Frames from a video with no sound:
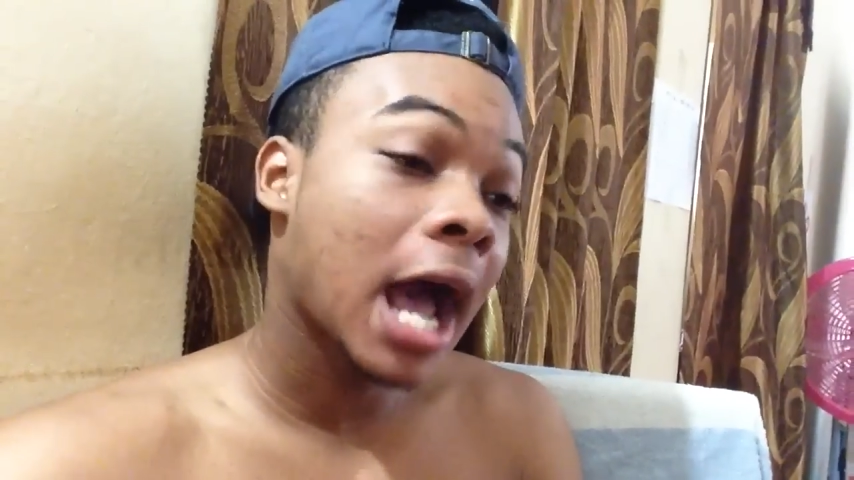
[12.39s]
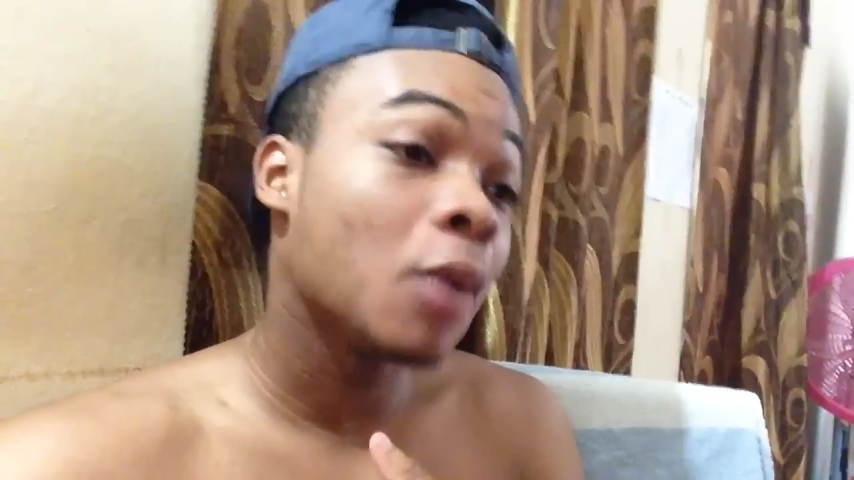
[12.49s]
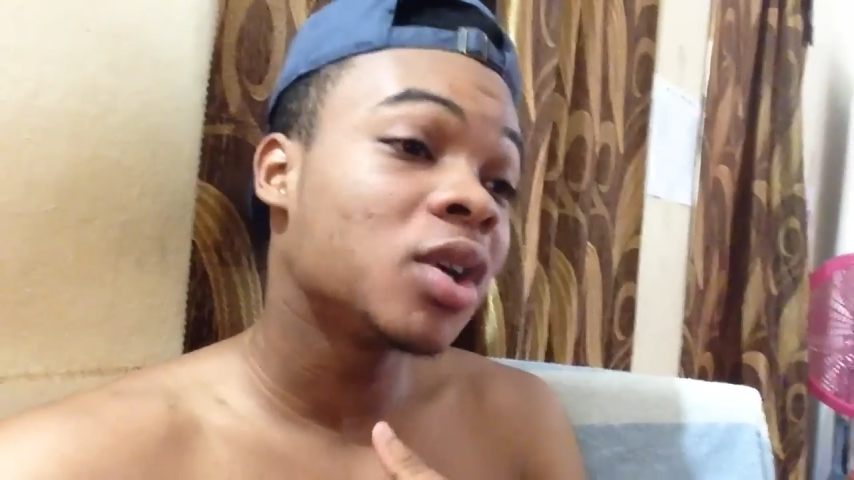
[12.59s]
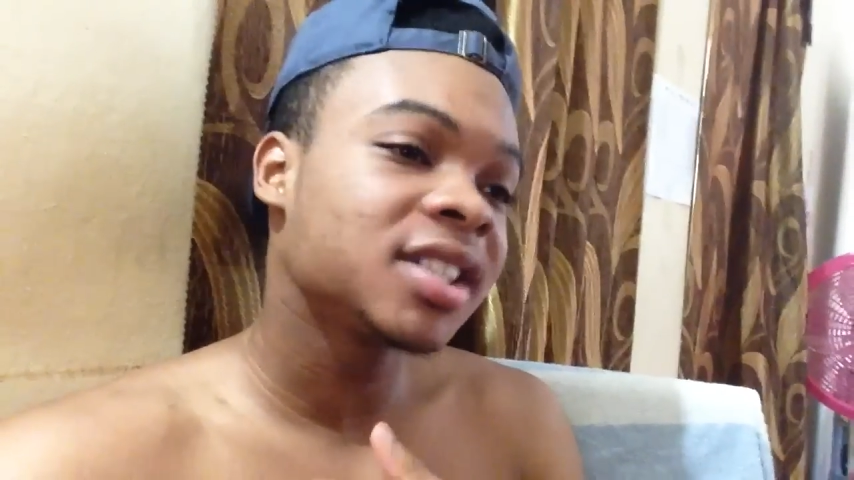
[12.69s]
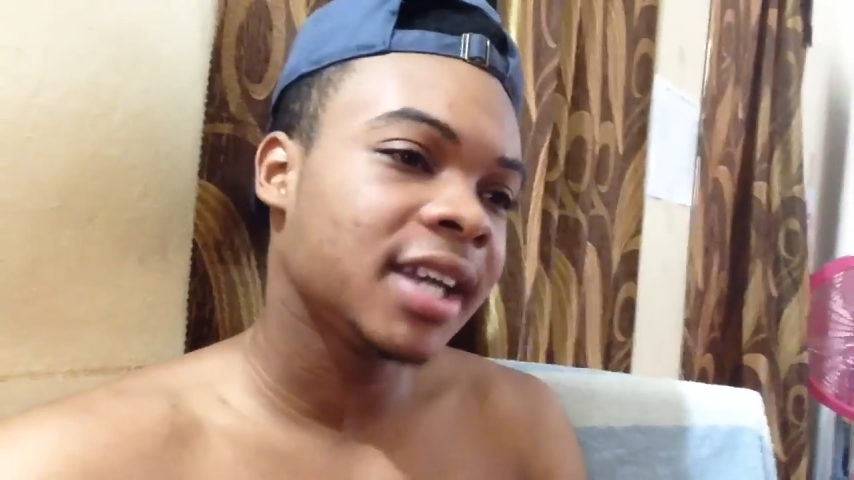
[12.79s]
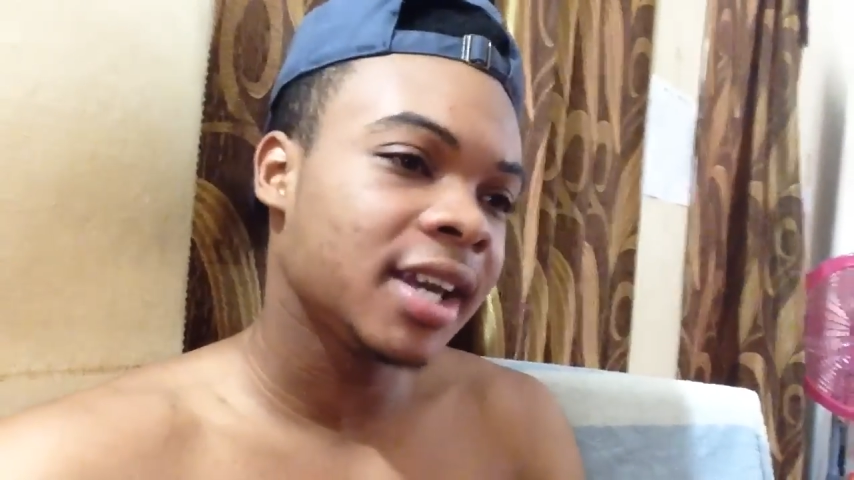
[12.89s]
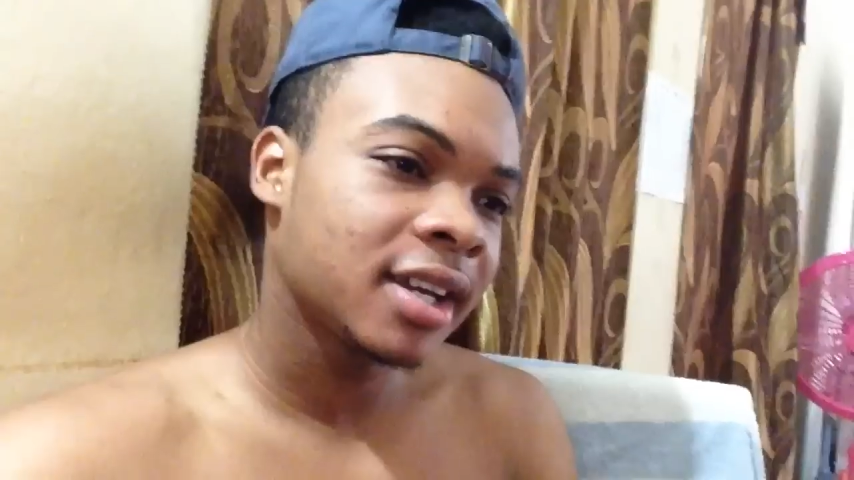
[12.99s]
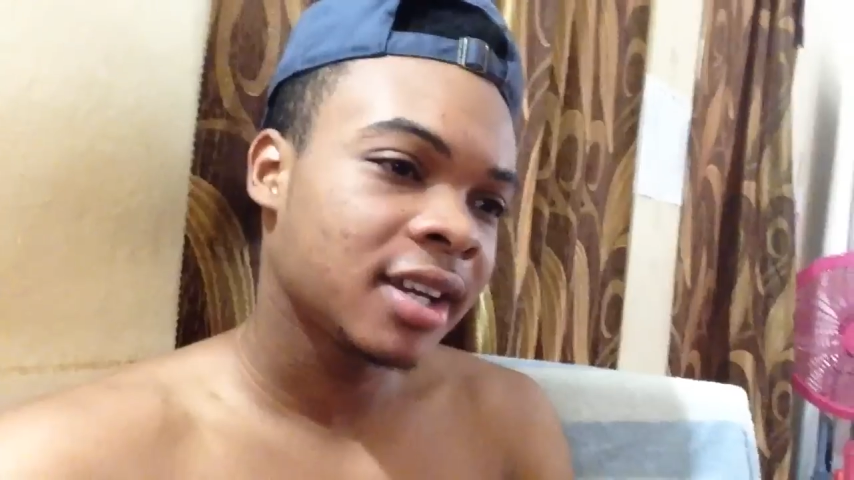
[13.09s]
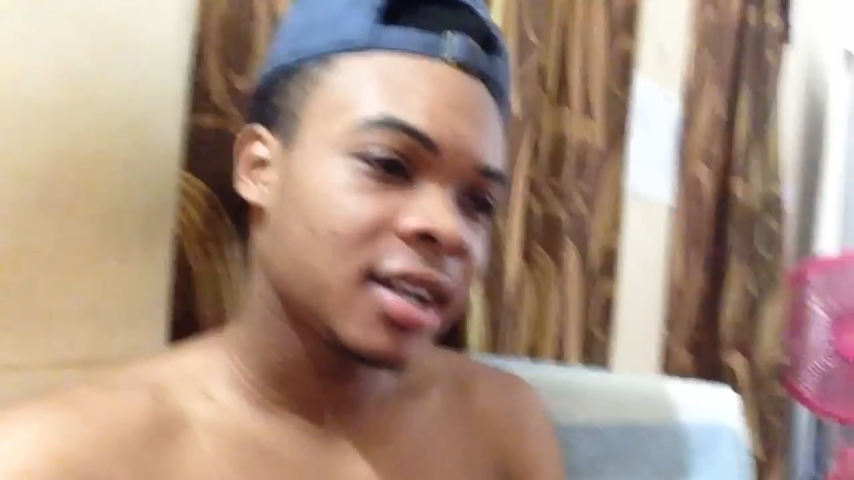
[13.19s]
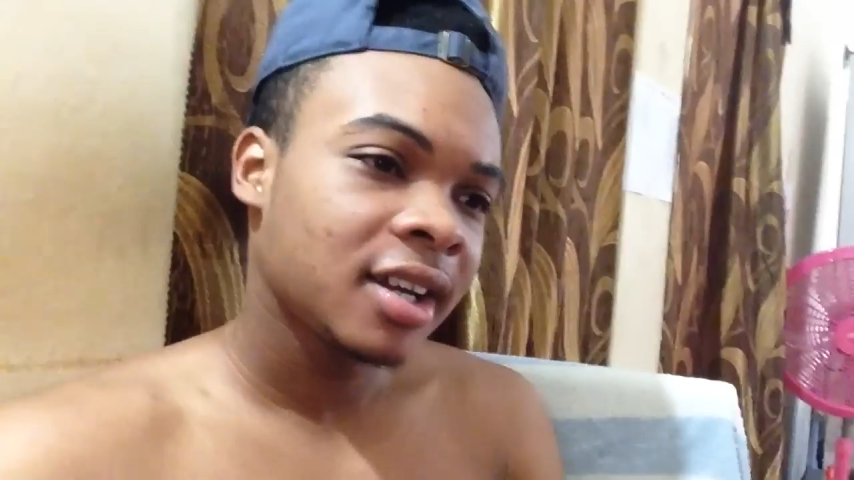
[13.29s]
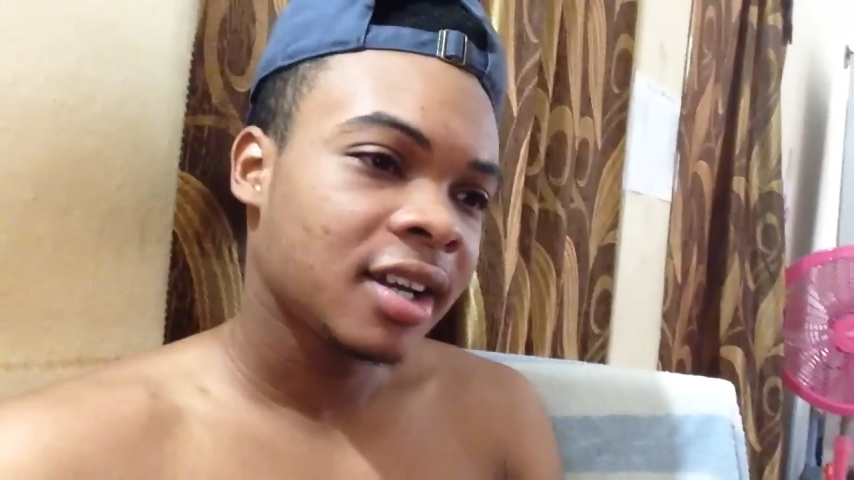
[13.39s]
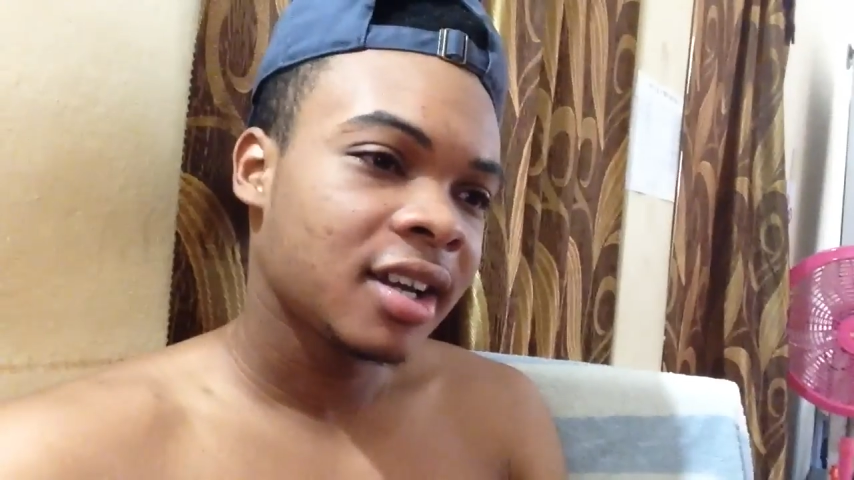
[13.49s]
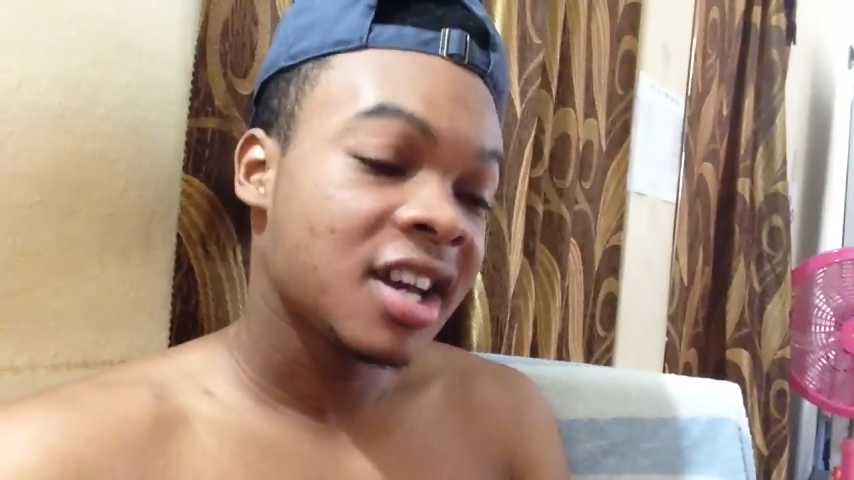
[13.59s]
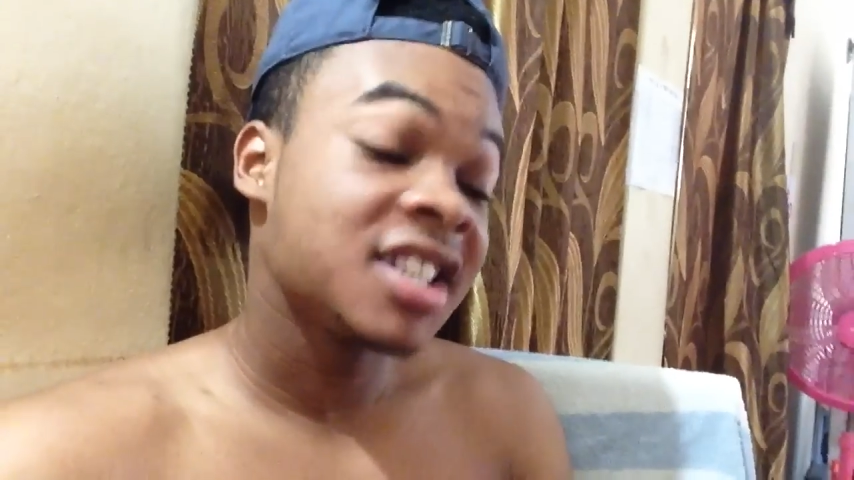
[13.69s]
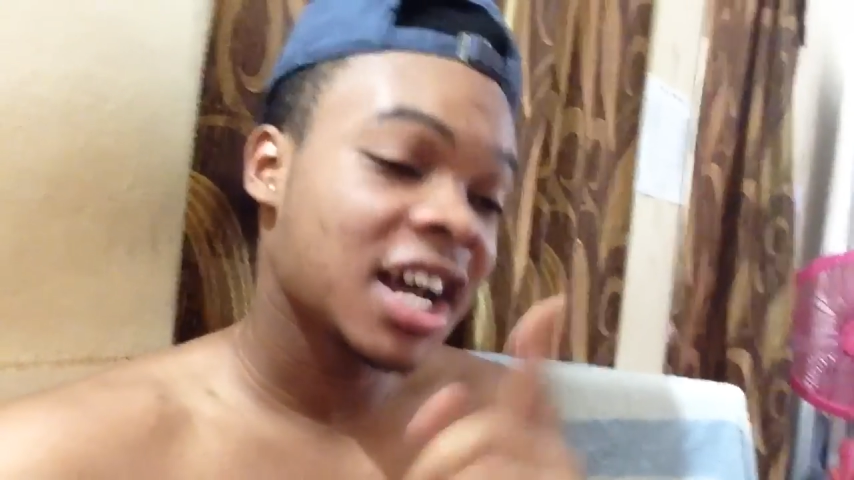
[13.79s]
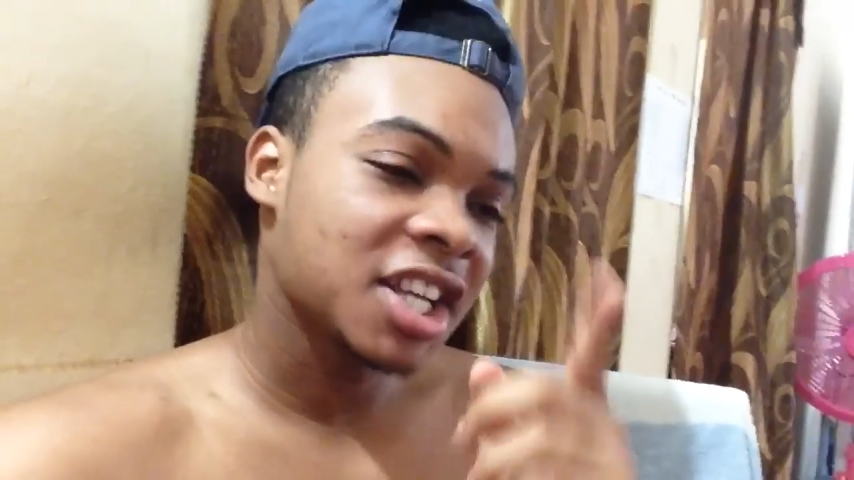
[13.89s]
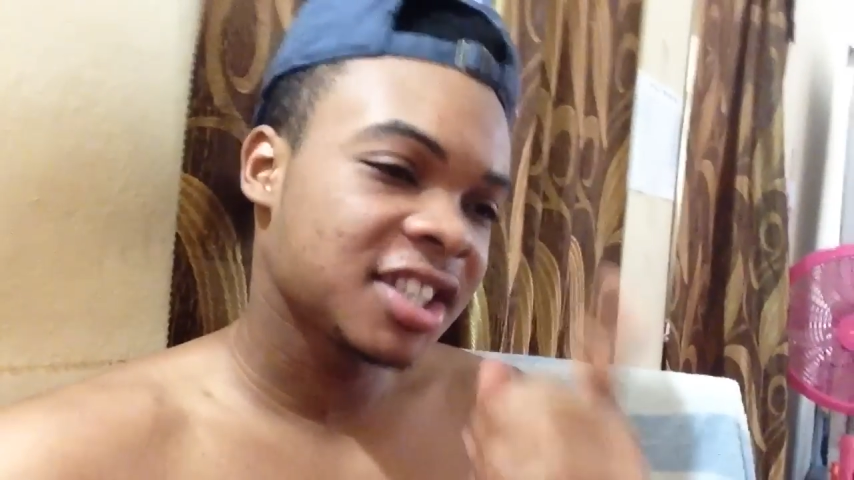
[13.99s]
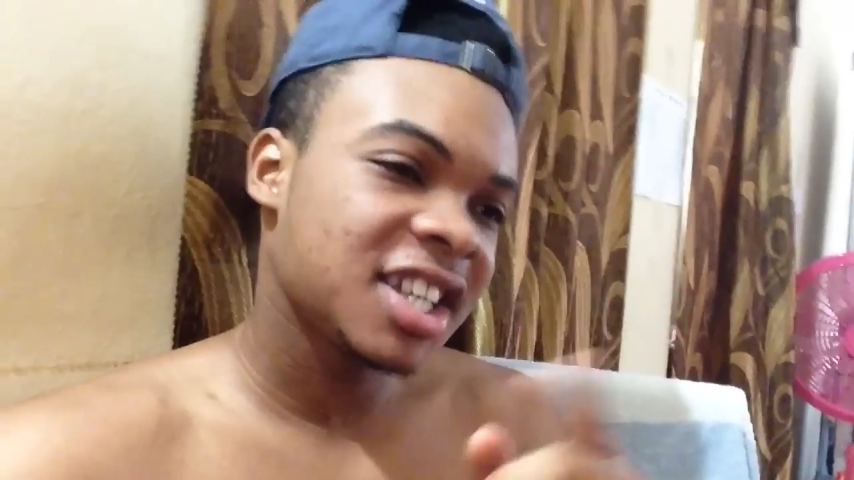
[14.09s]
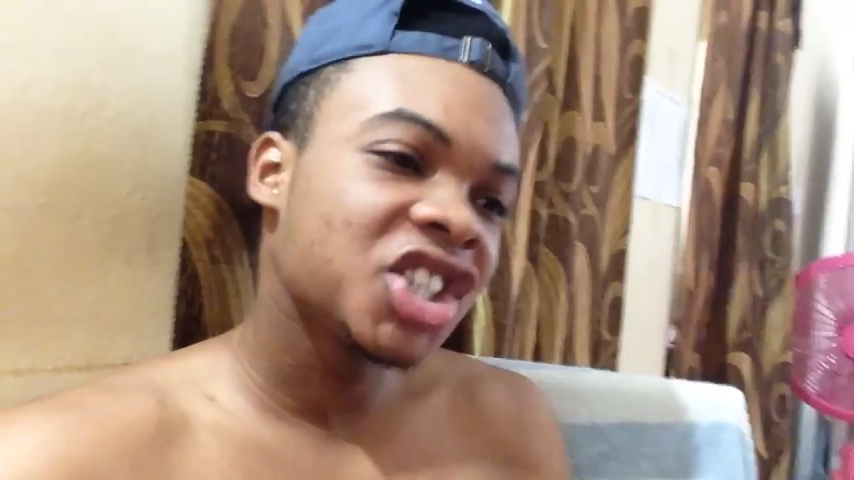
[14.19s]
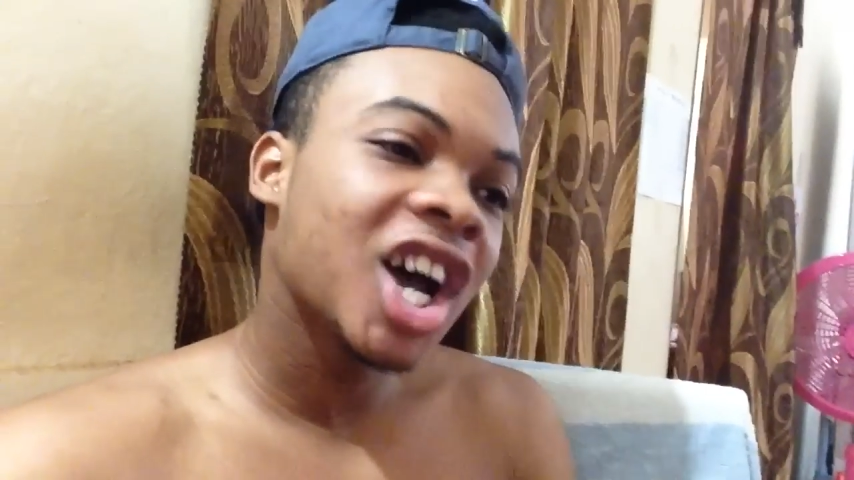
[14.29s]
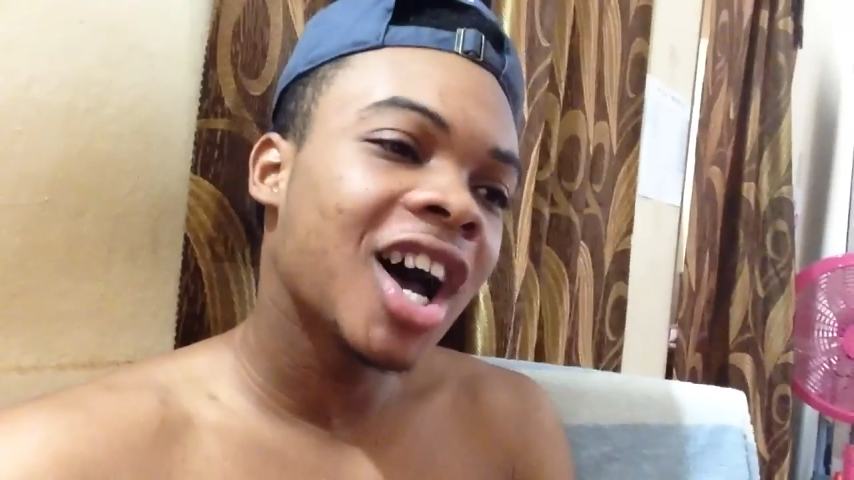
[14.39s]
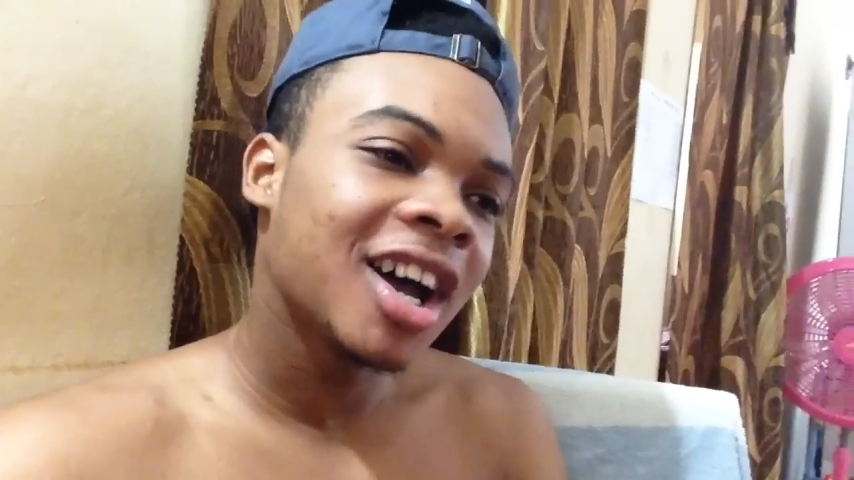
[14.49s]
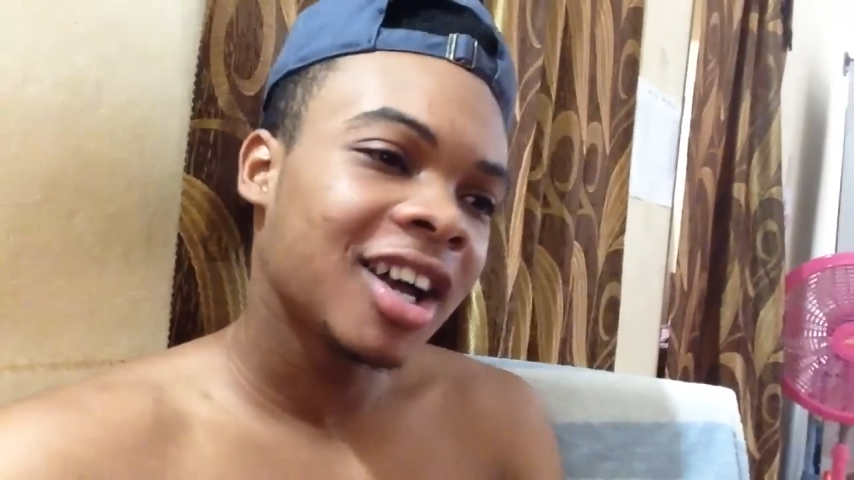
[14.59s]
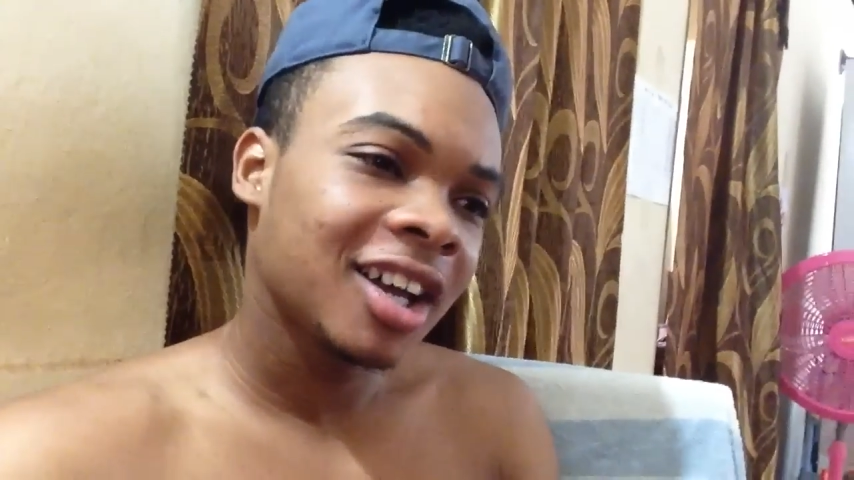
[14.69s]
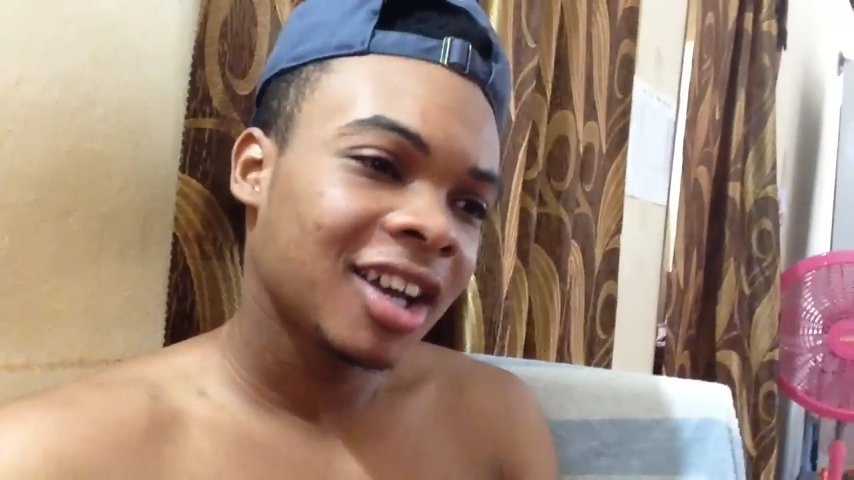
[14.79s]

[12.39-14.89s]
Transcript: I was the... It's Anastasia.